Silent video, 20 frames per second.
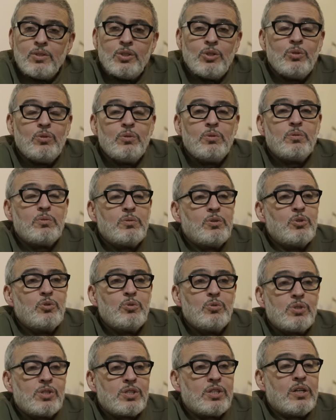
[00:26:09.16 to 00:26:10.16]

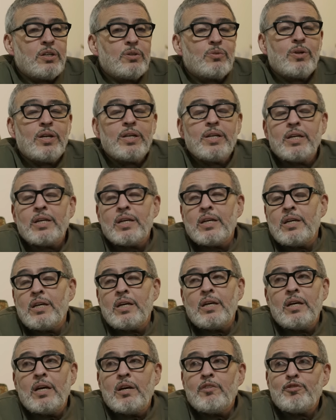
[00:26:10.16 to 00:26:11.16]
You start running
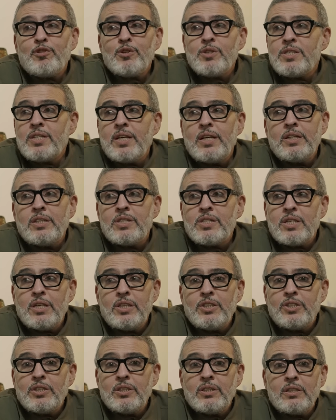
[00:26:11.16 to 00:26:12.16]
a first aid
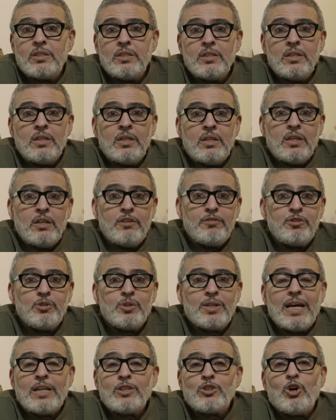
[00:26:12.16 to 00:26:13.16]
station. If you
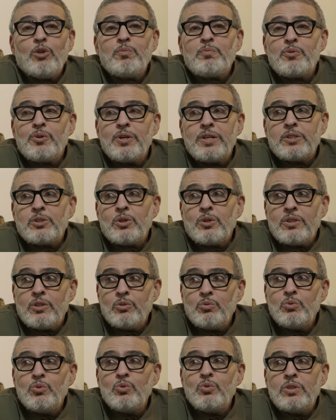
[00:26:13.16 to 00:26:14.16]
can't operate on the
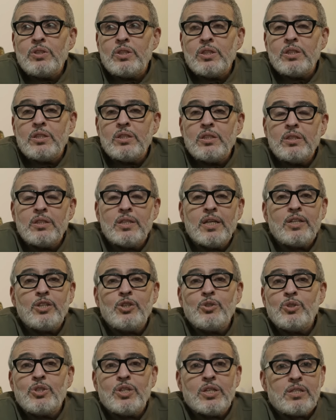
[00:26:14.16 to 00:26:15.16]
wounded, then
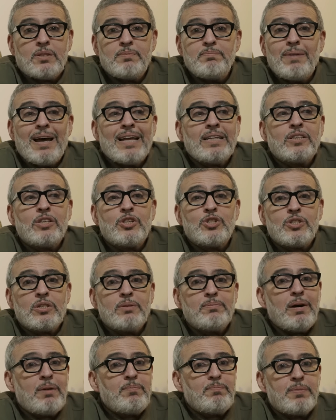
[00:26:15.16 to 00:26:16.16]
you just bandage
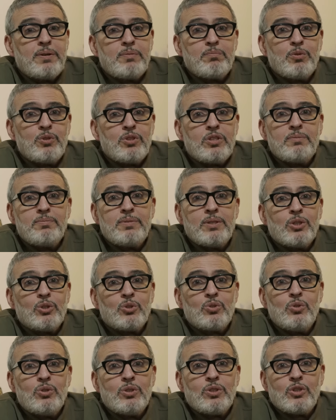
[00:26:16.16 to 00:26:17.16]
them up and put them in the
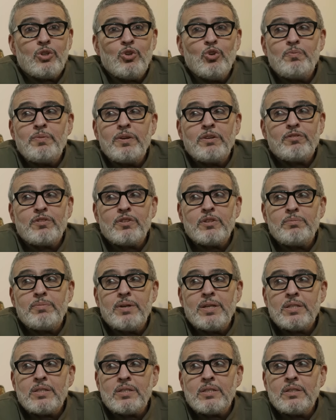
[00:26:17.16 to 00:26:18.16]
corner, hoping for the
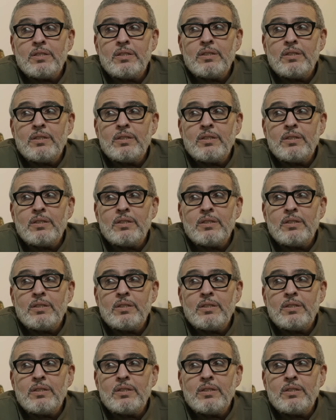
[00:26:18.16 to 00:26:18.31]
best.